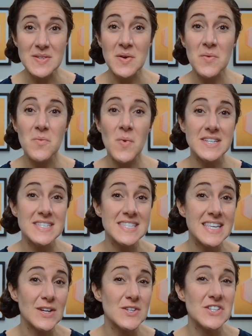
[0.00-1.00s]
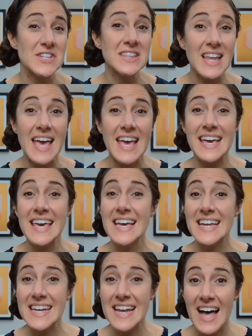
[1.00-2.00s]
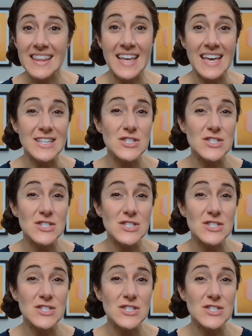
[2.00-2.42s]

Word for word: You know, what does he or she like, not like,